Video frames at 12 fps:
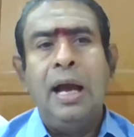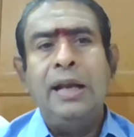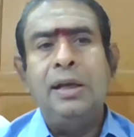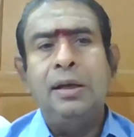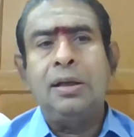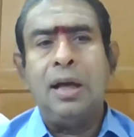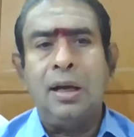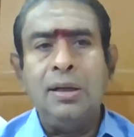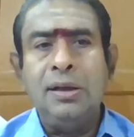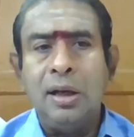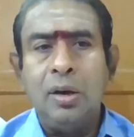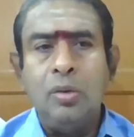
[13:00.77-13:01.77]
And
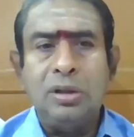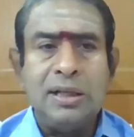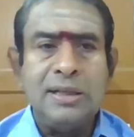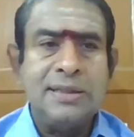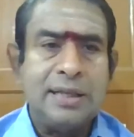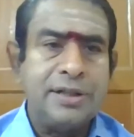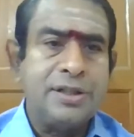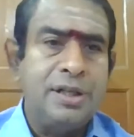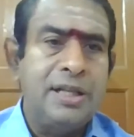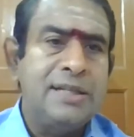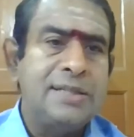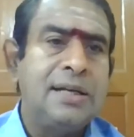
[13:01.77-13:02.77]
current account
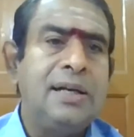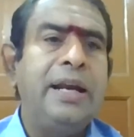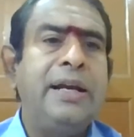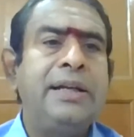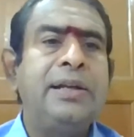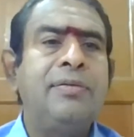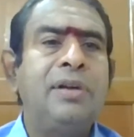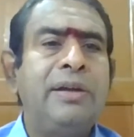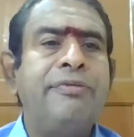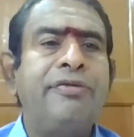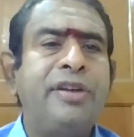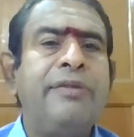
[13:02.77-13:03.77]
transaction is
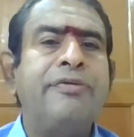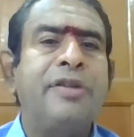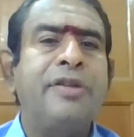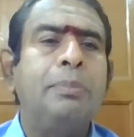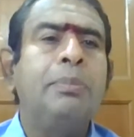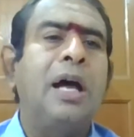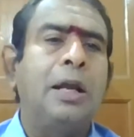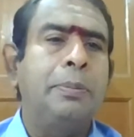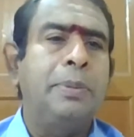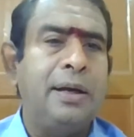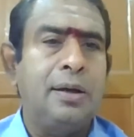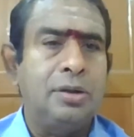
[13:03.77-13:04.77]
relatively free from
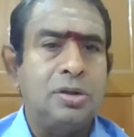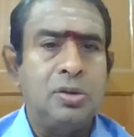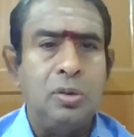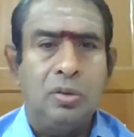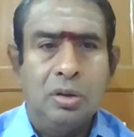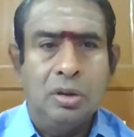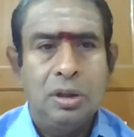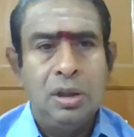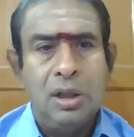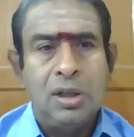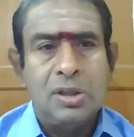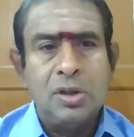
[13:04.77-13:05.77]
RBI control.
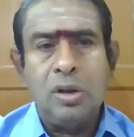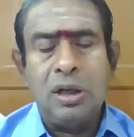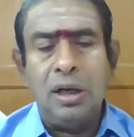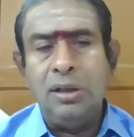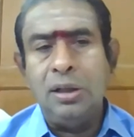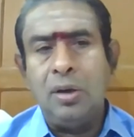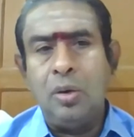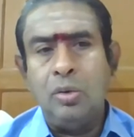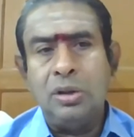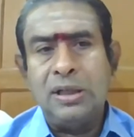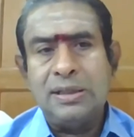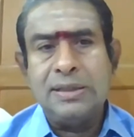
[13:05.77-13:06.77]
So current
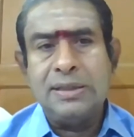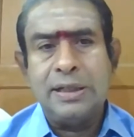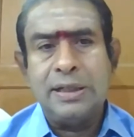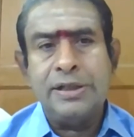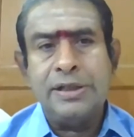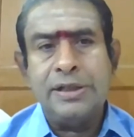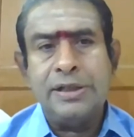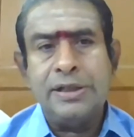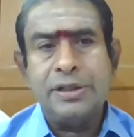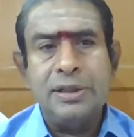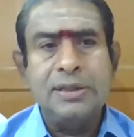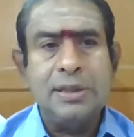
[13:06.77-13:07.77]
account
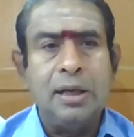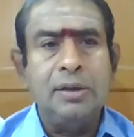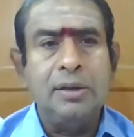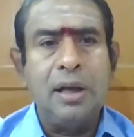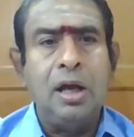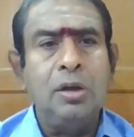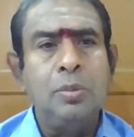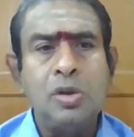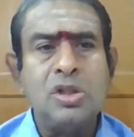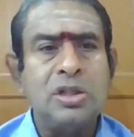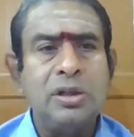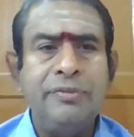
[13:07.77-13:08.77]
transactions are
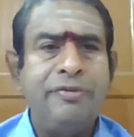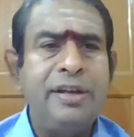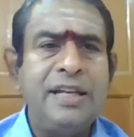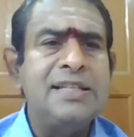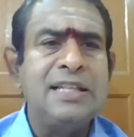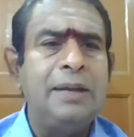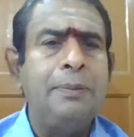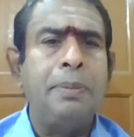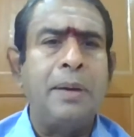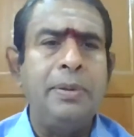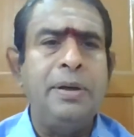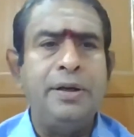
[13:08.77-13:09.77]
almost easily
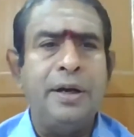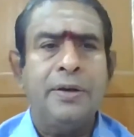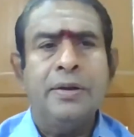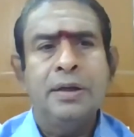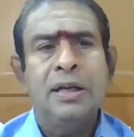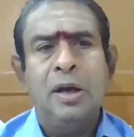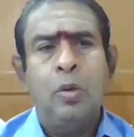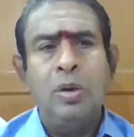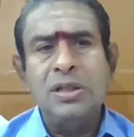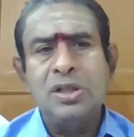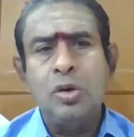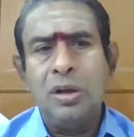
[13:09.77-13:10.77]
permitted.
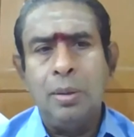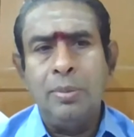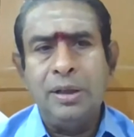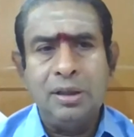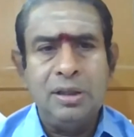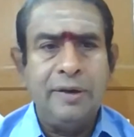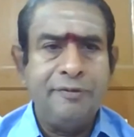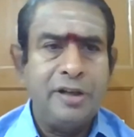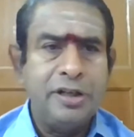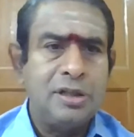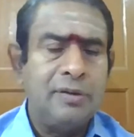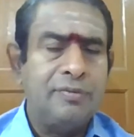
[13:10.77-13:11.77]
Once you come under the
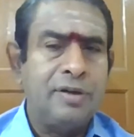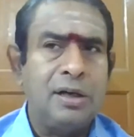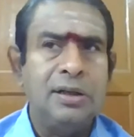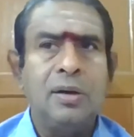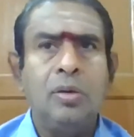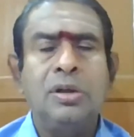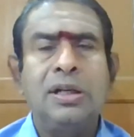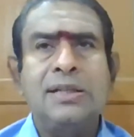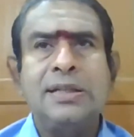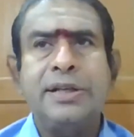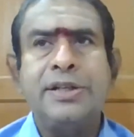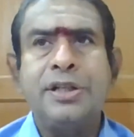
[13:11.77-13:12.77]
definition of current account
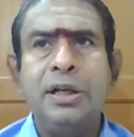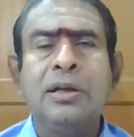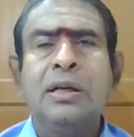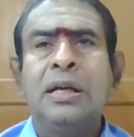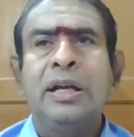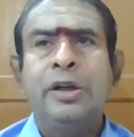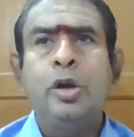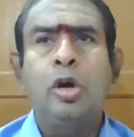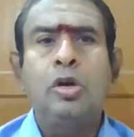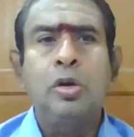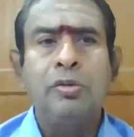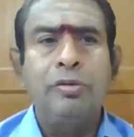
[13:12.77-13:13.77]
transaction, you
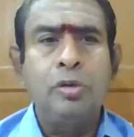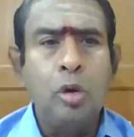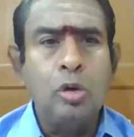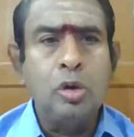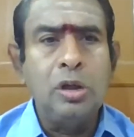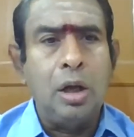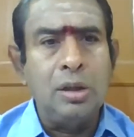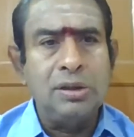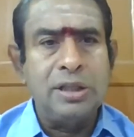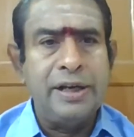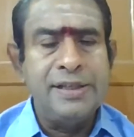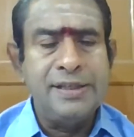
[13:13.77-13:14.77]
have to go to the
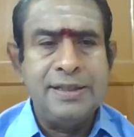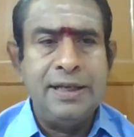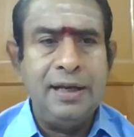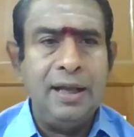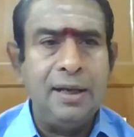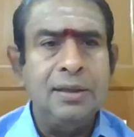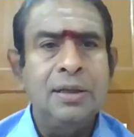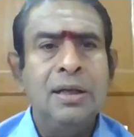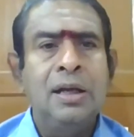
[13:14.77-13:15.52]
authorized dealer,